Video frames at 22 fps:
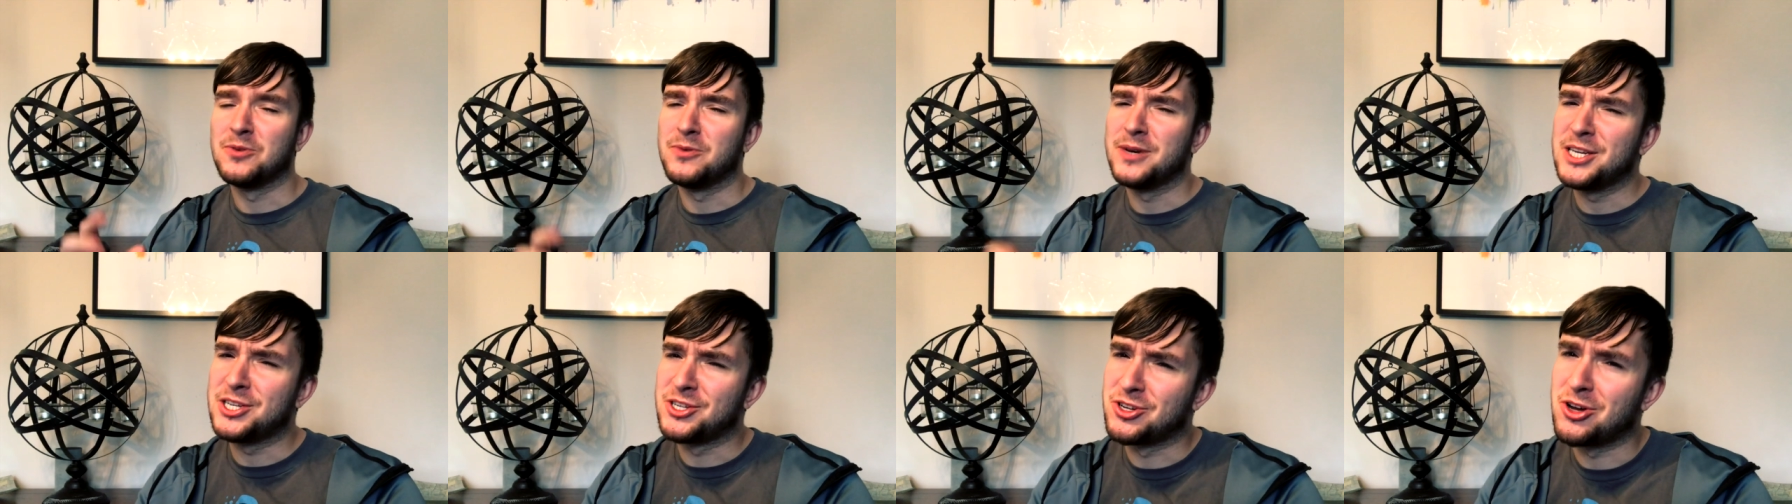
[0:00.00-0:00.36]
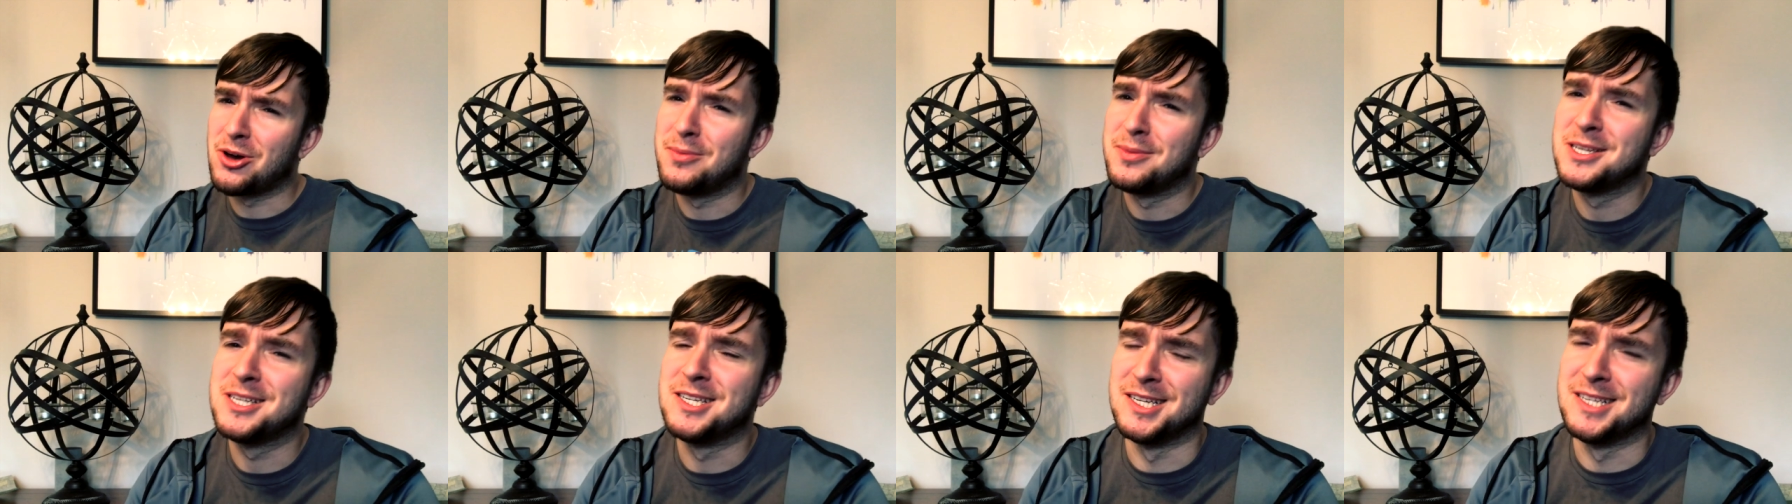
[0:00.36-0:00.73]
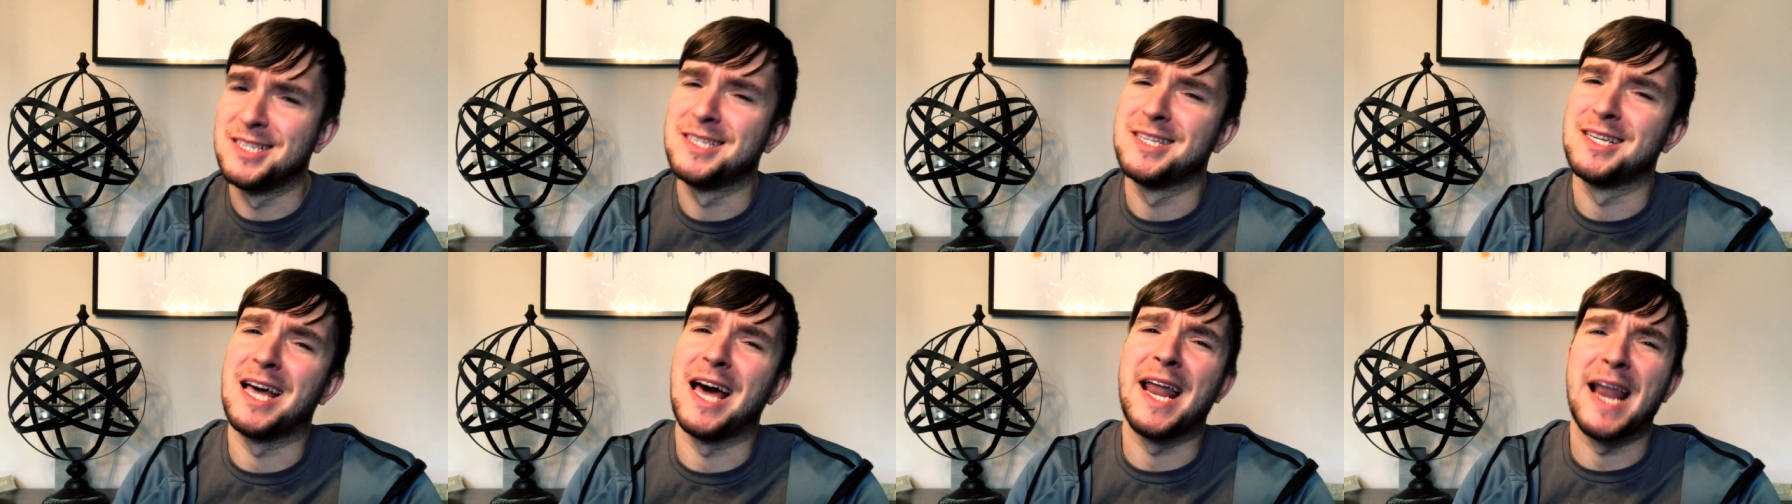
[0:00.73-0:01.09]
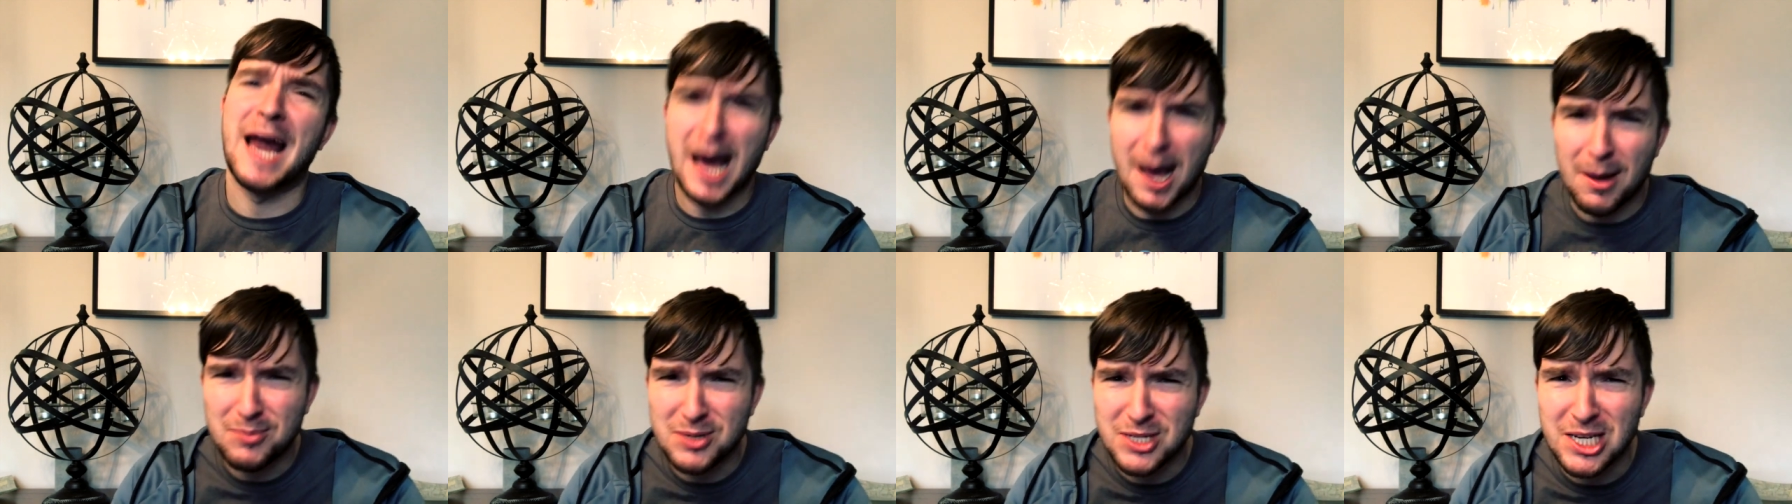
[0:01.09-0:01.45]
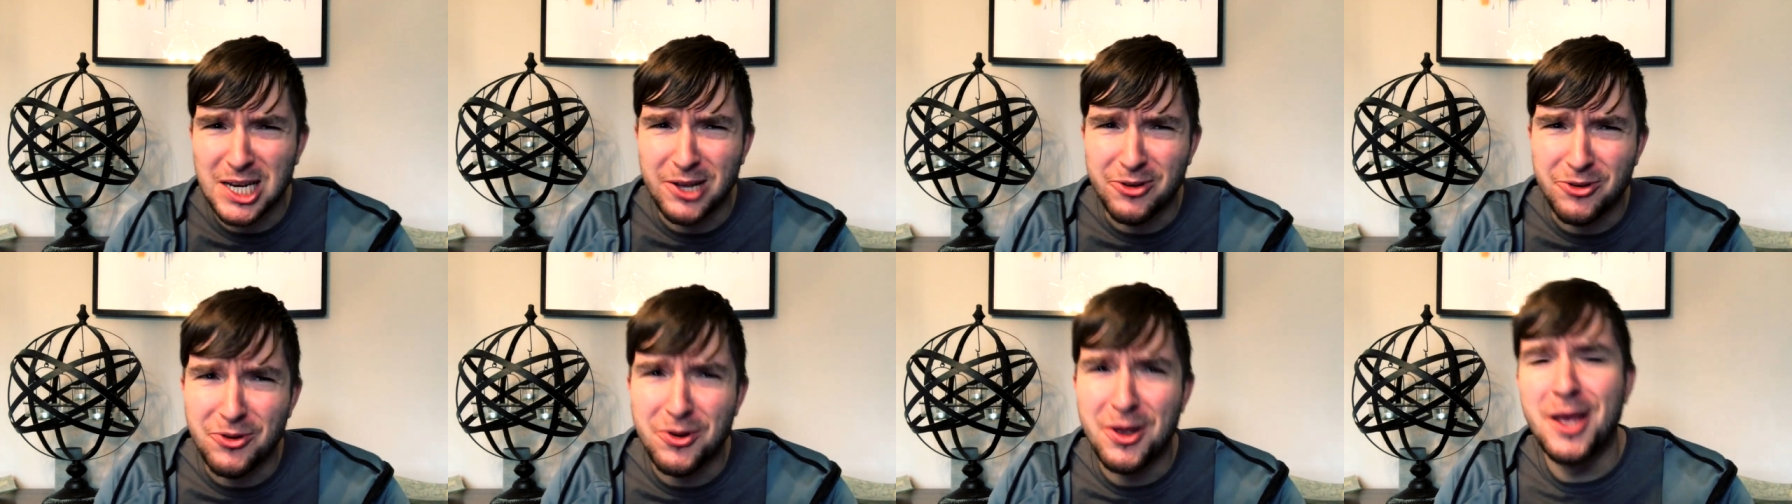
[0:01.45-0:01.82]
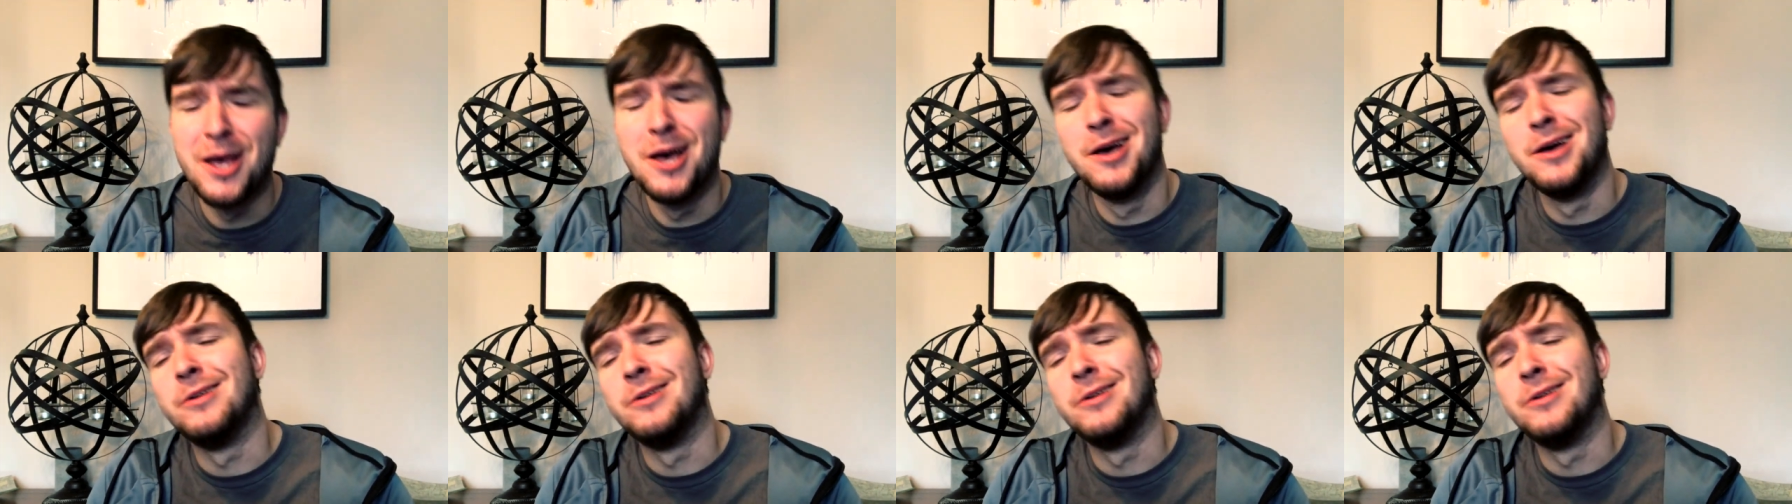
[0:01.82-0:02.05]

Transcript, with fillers: to which Thomas is an absolute